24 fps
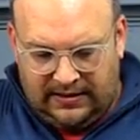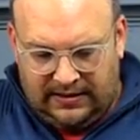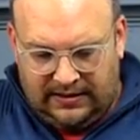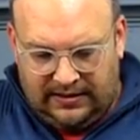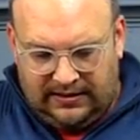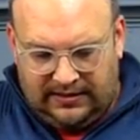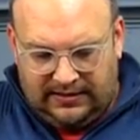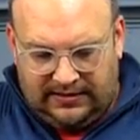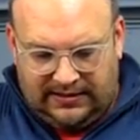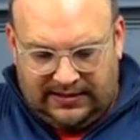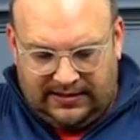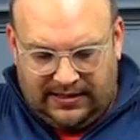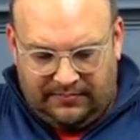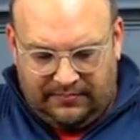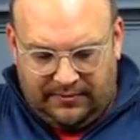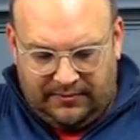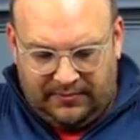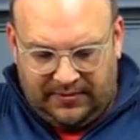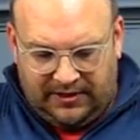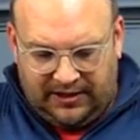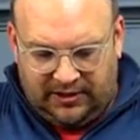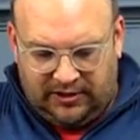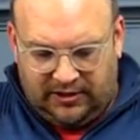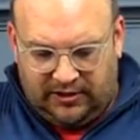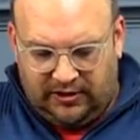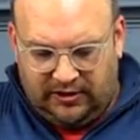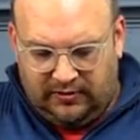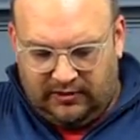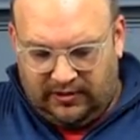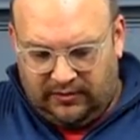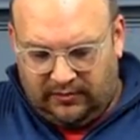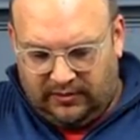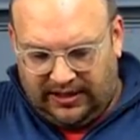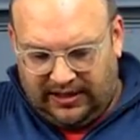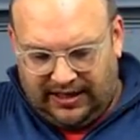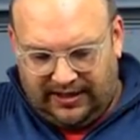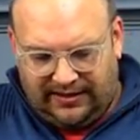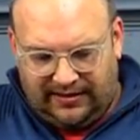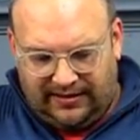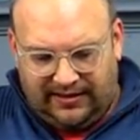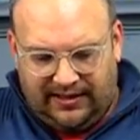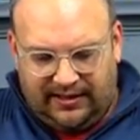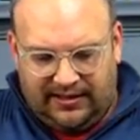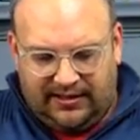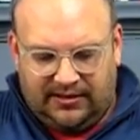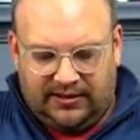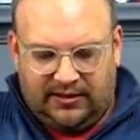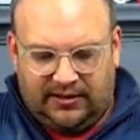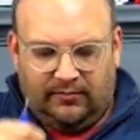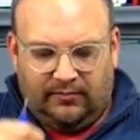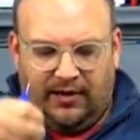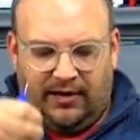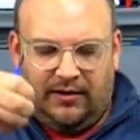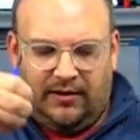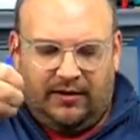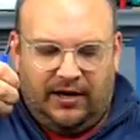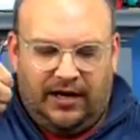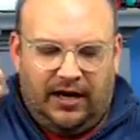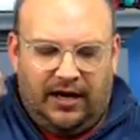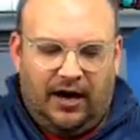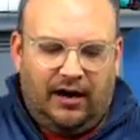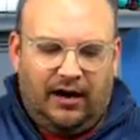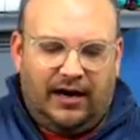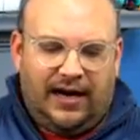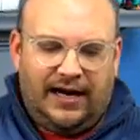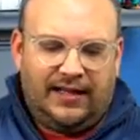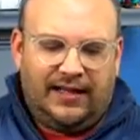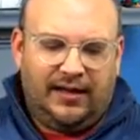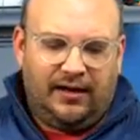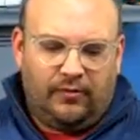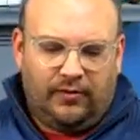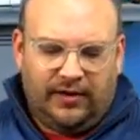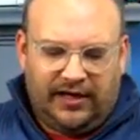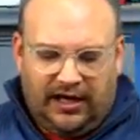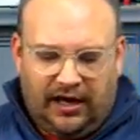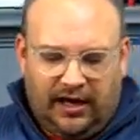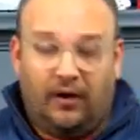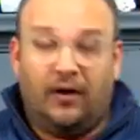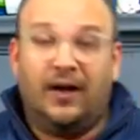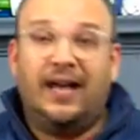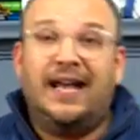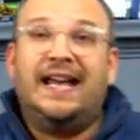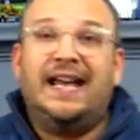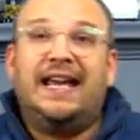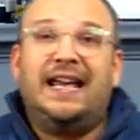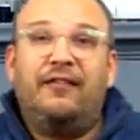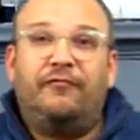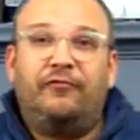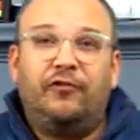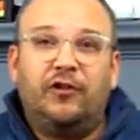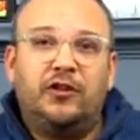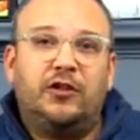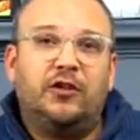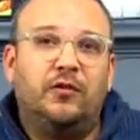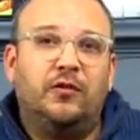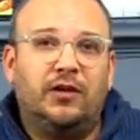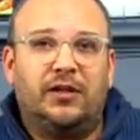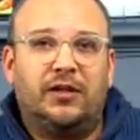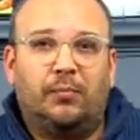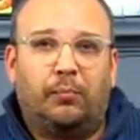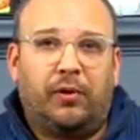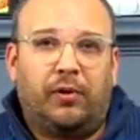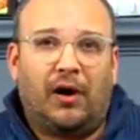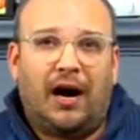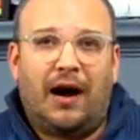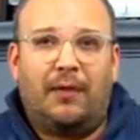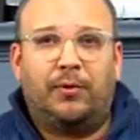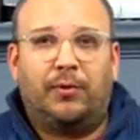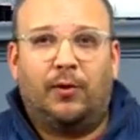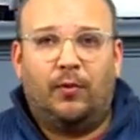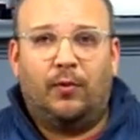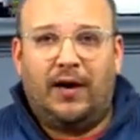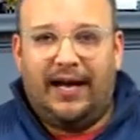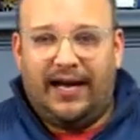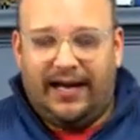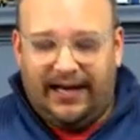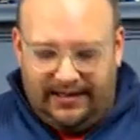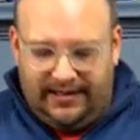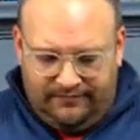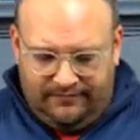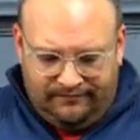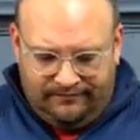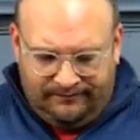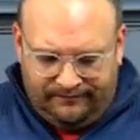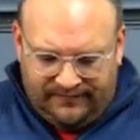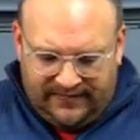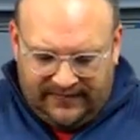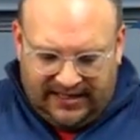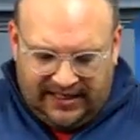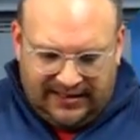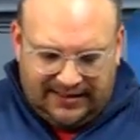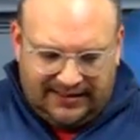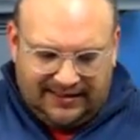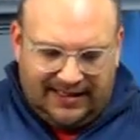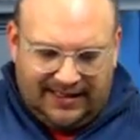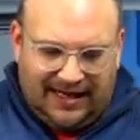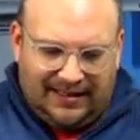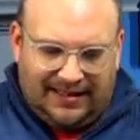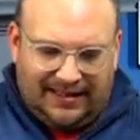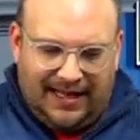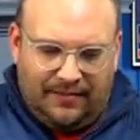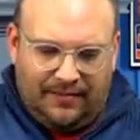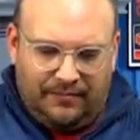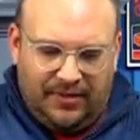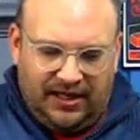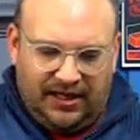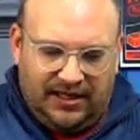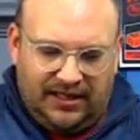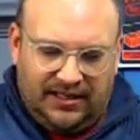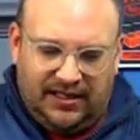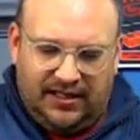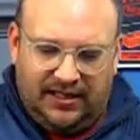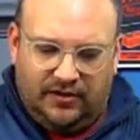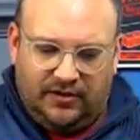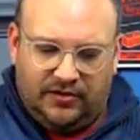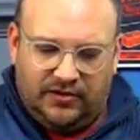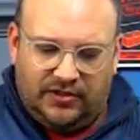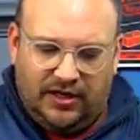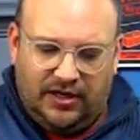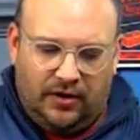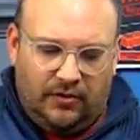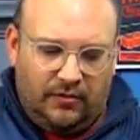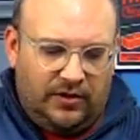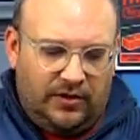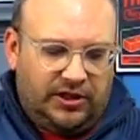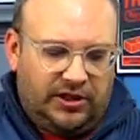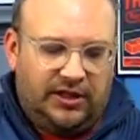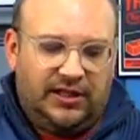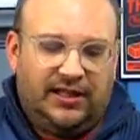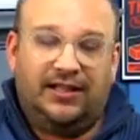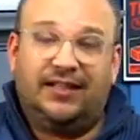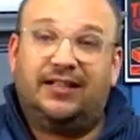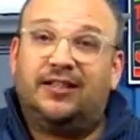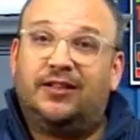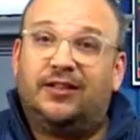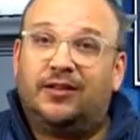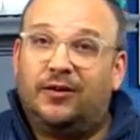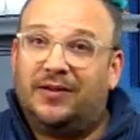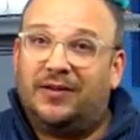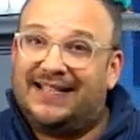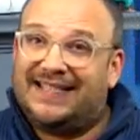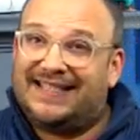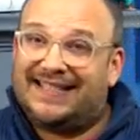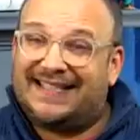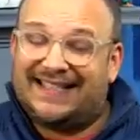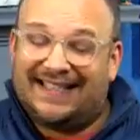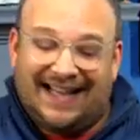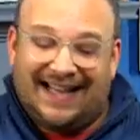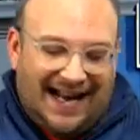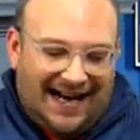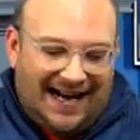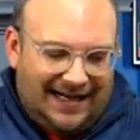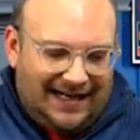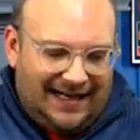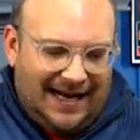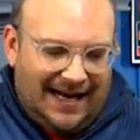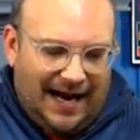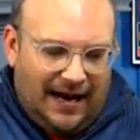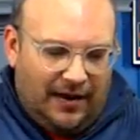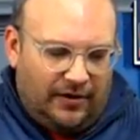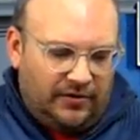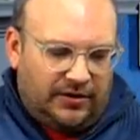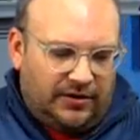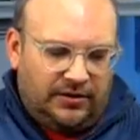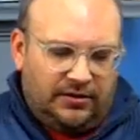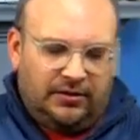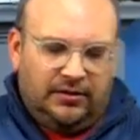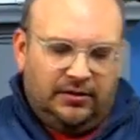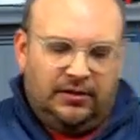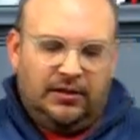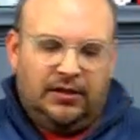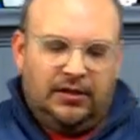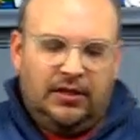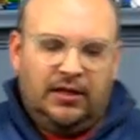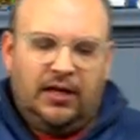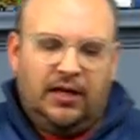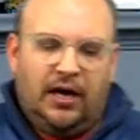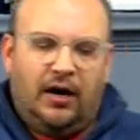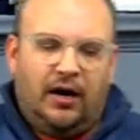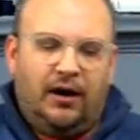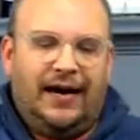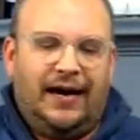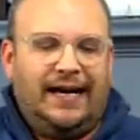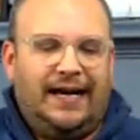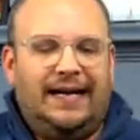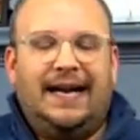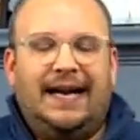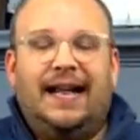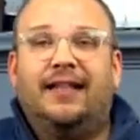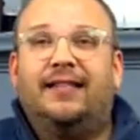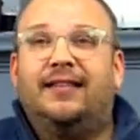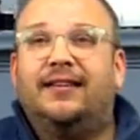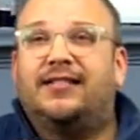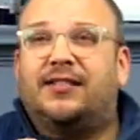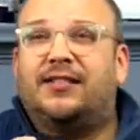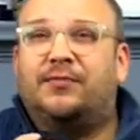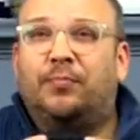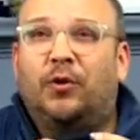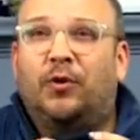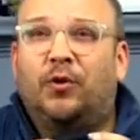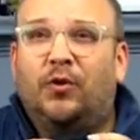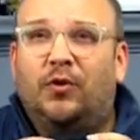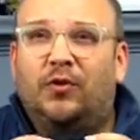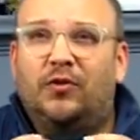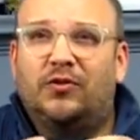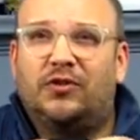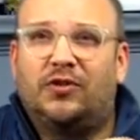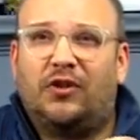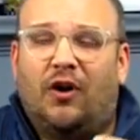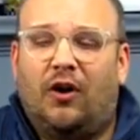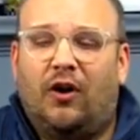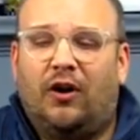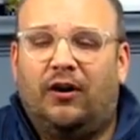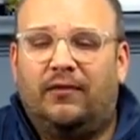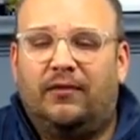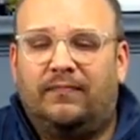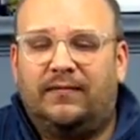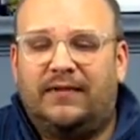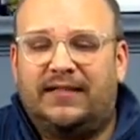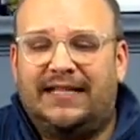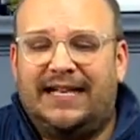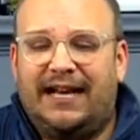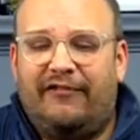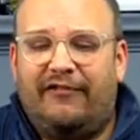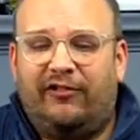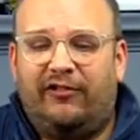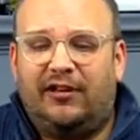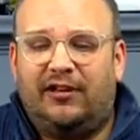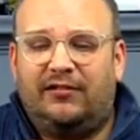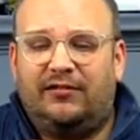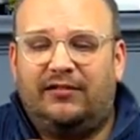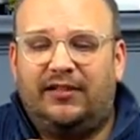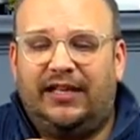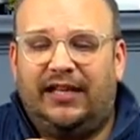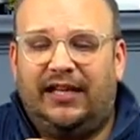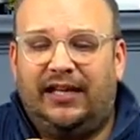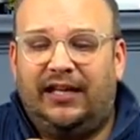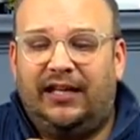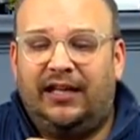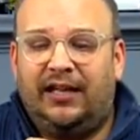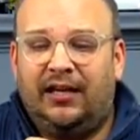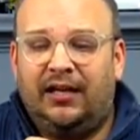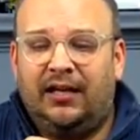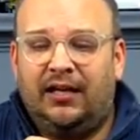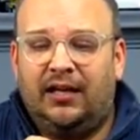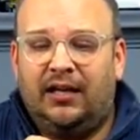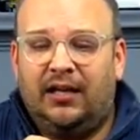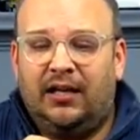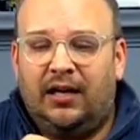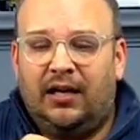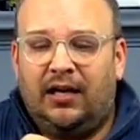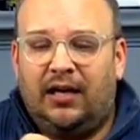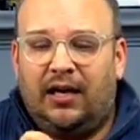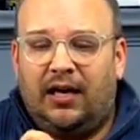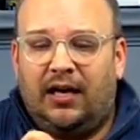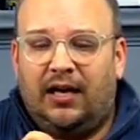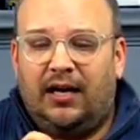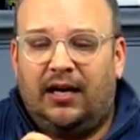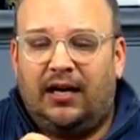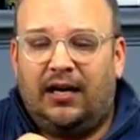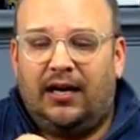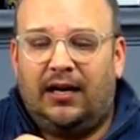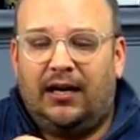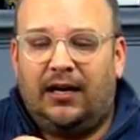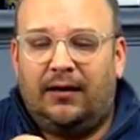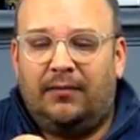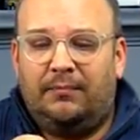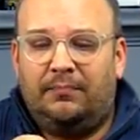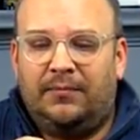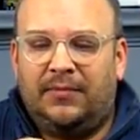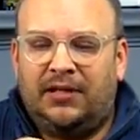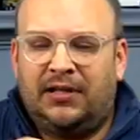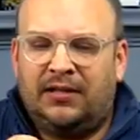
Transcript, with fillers: This time I'm gonna do it what I think is the right way. All right, there we go. If you do it the proper way, it's not that big a deal. So what you need to do is slide it out. All right, now the spools are definitely, um,